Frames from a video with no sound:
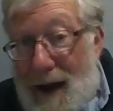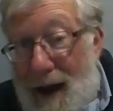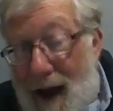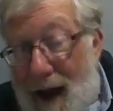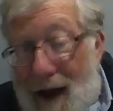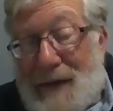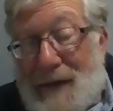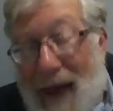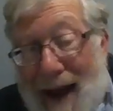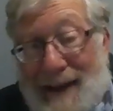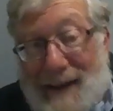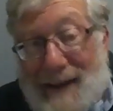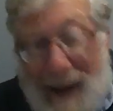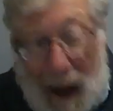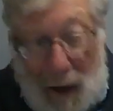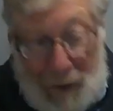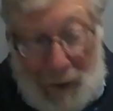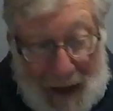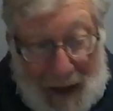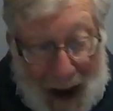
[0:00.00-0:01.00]
And that's
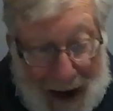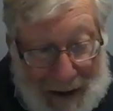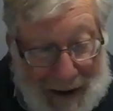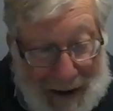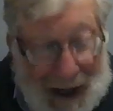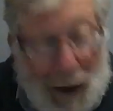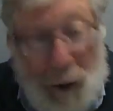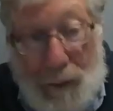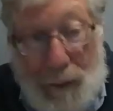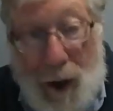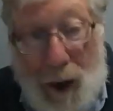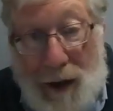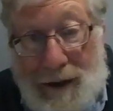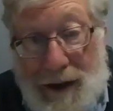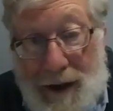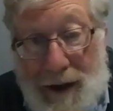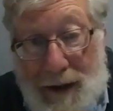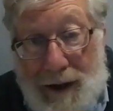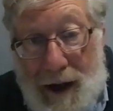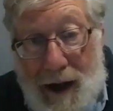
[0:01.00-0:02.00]
our
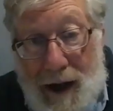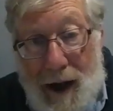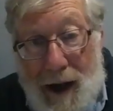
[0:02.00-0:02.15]
pasuk.